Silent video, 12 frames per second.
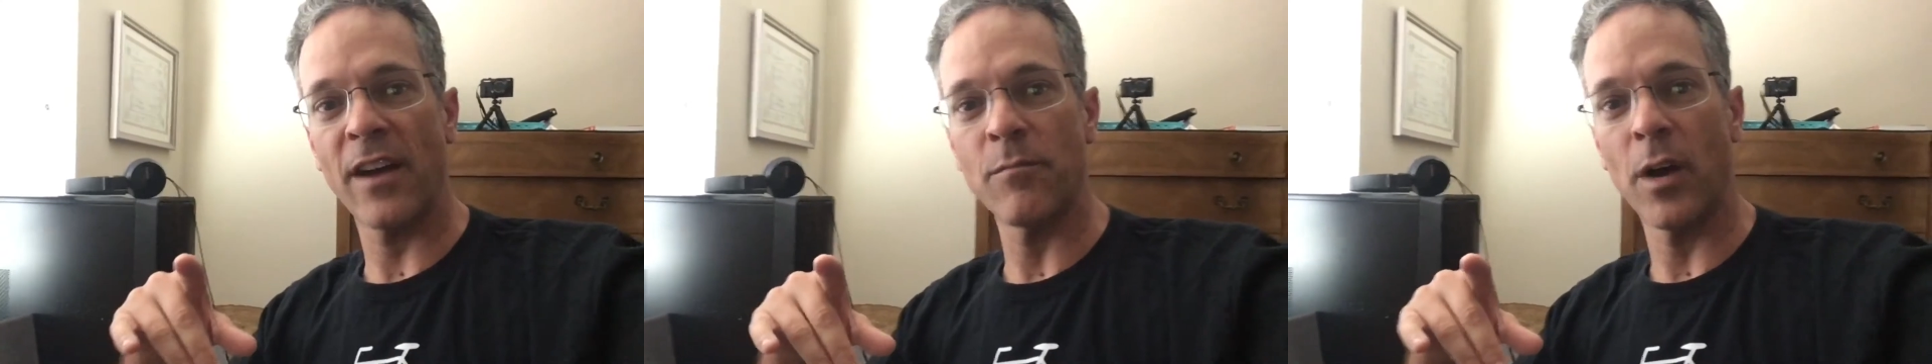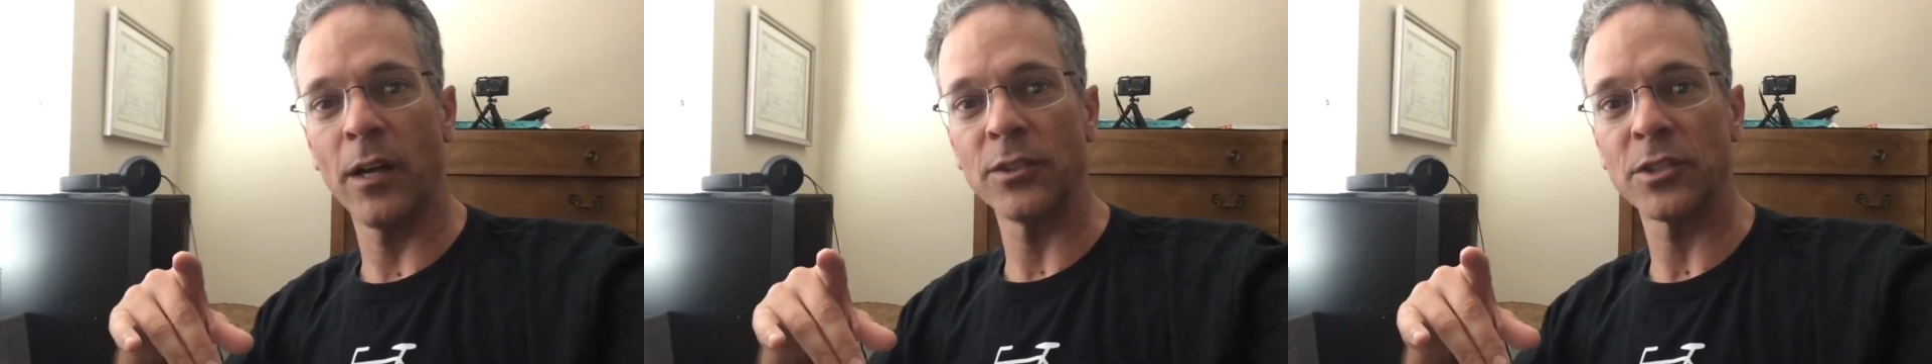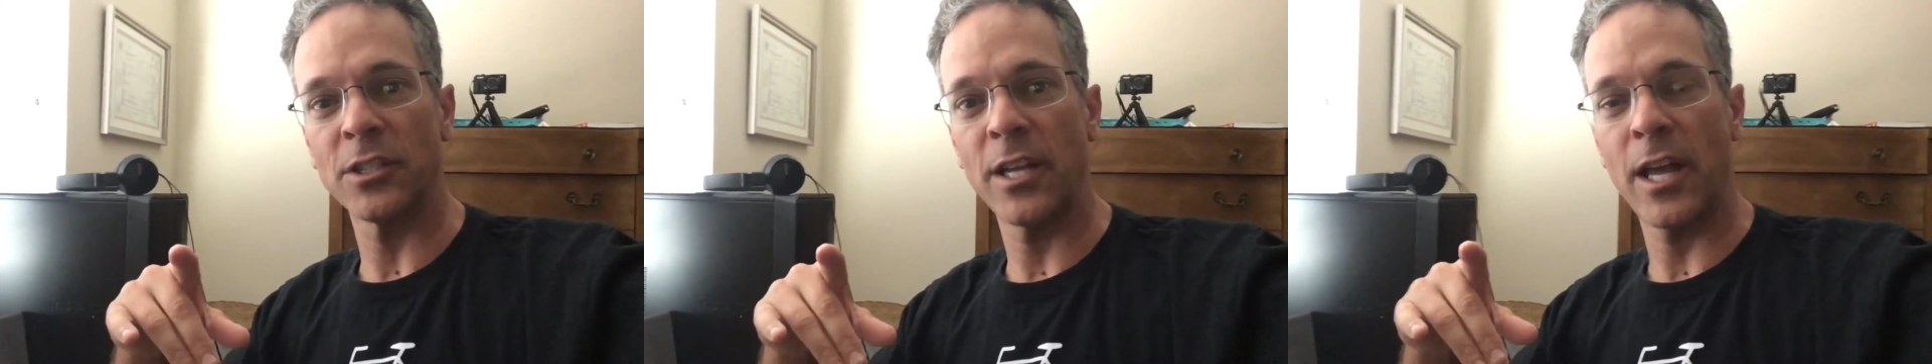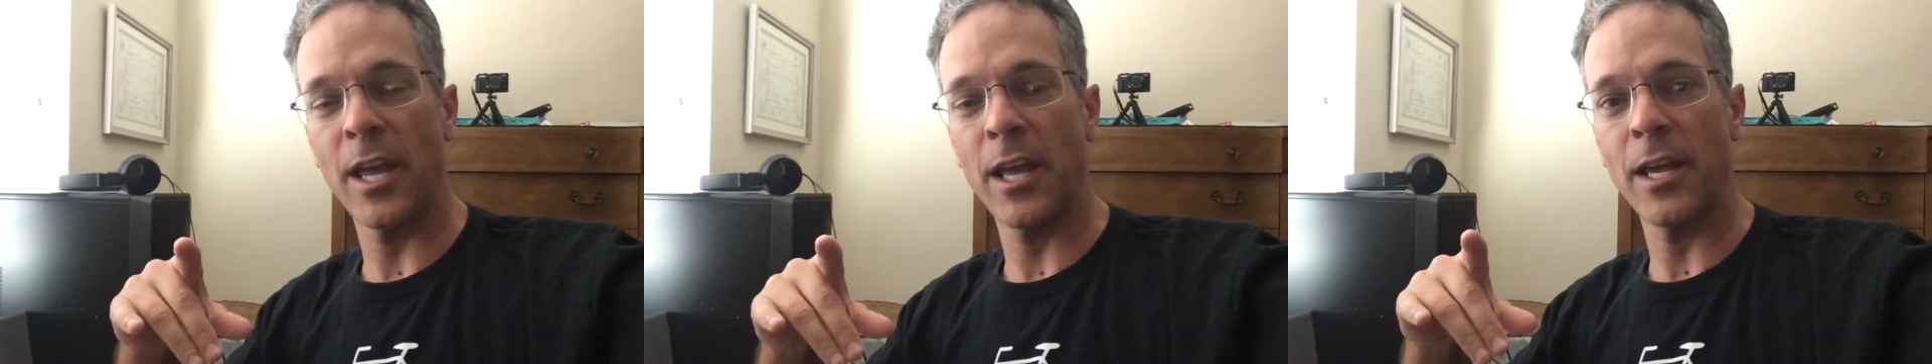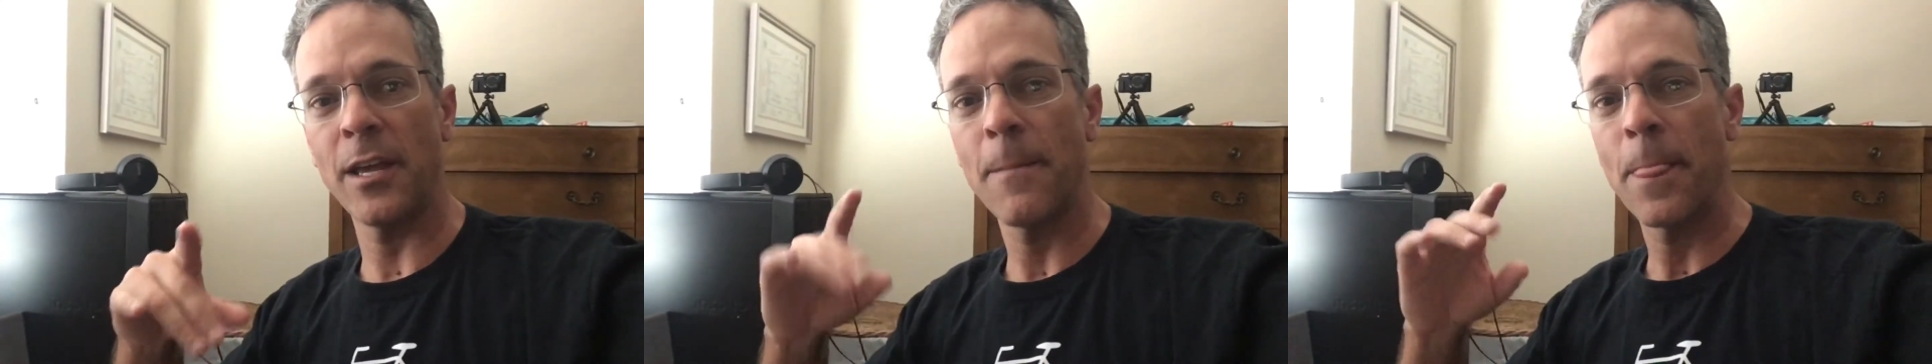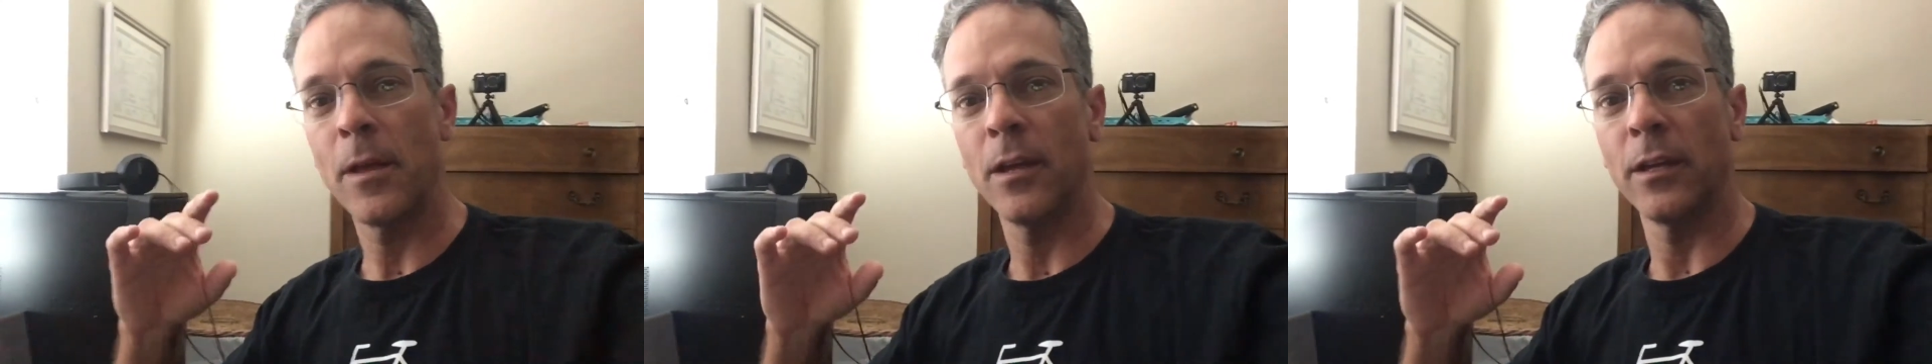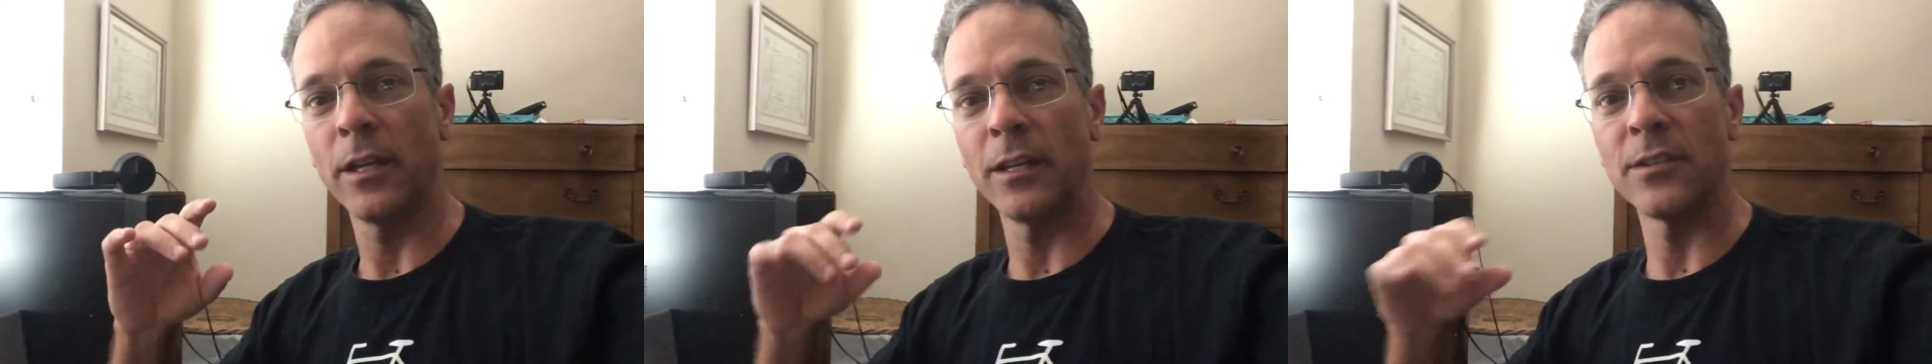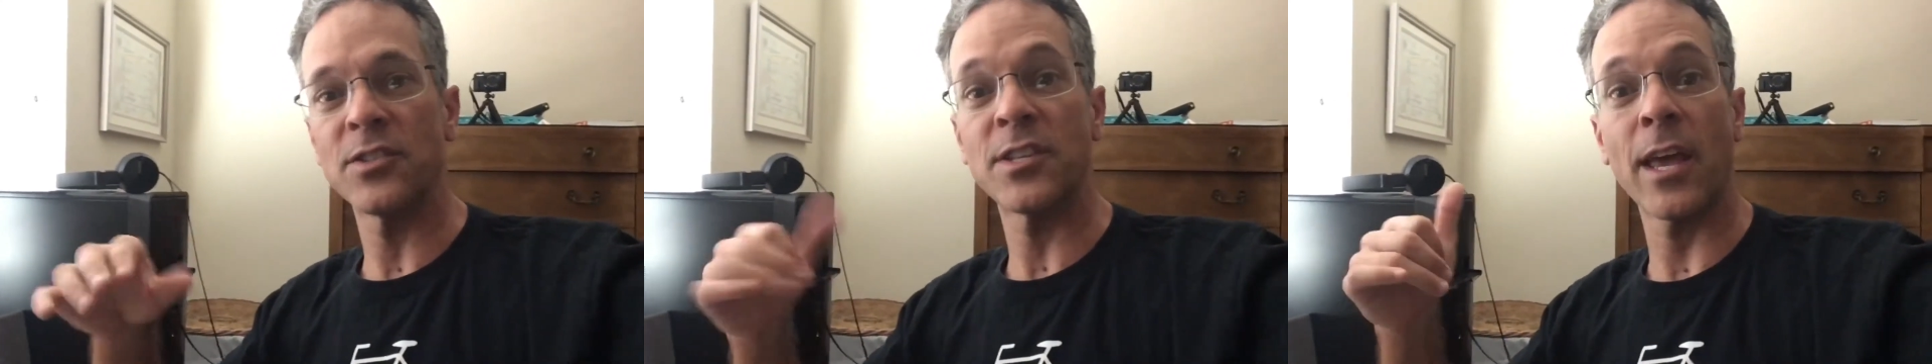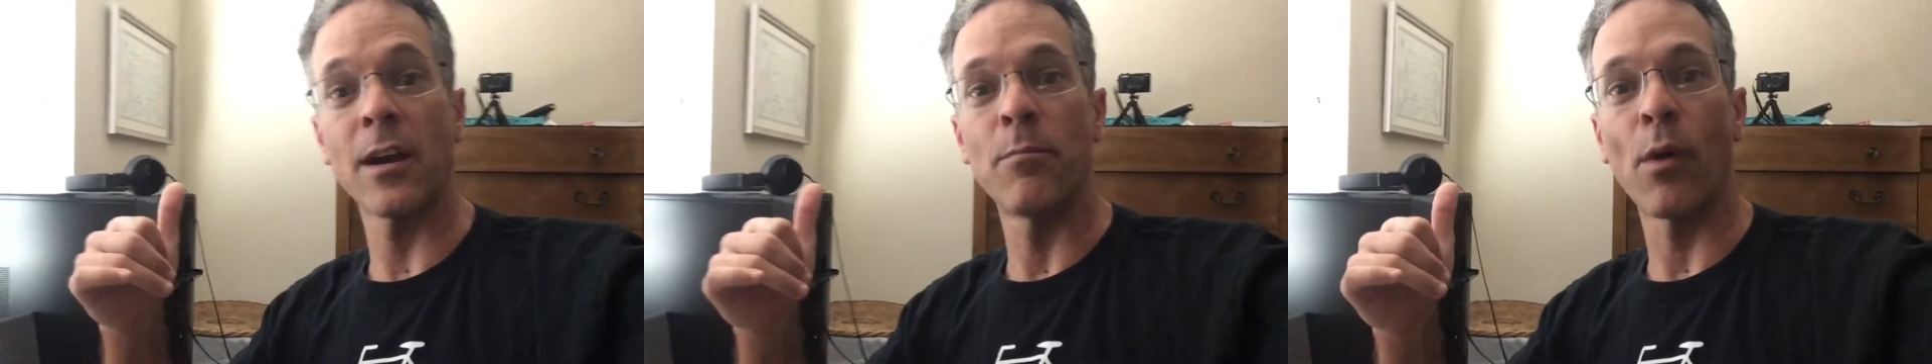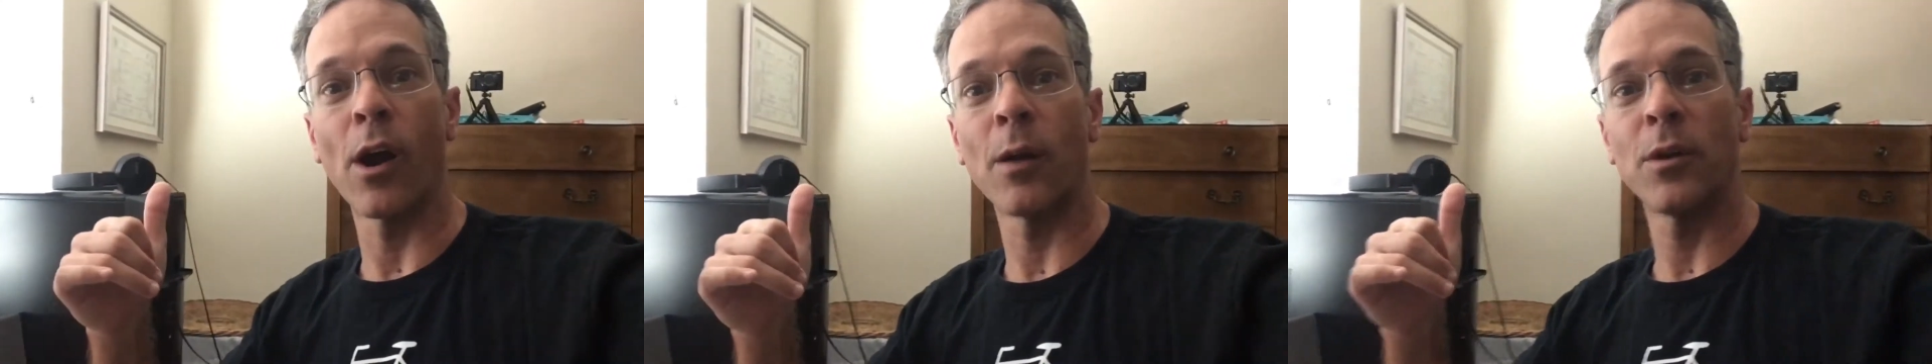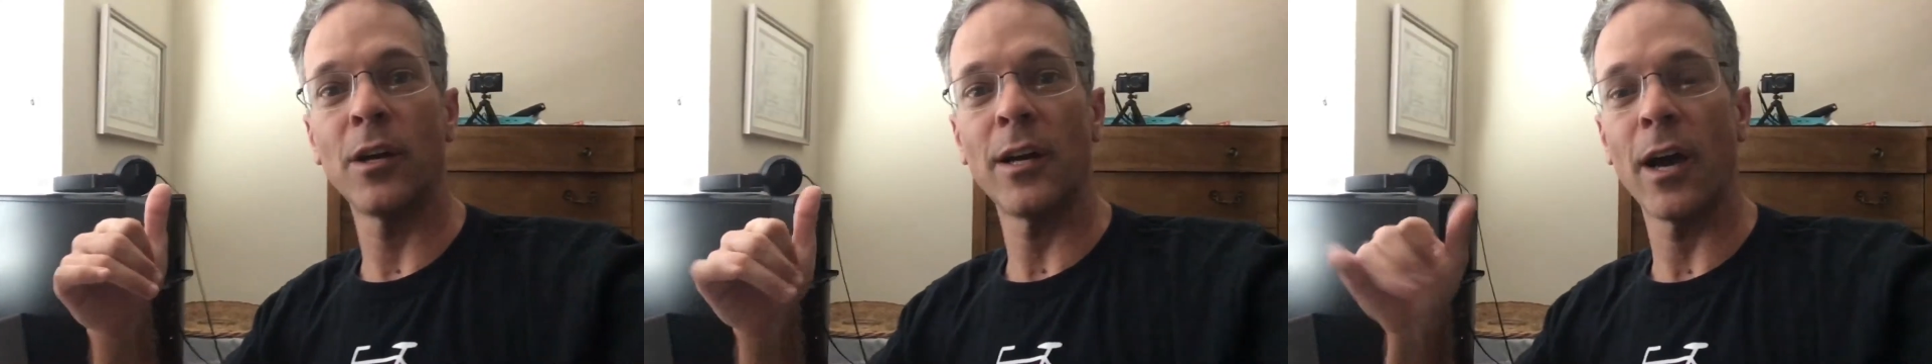miles today in Santa Barbara.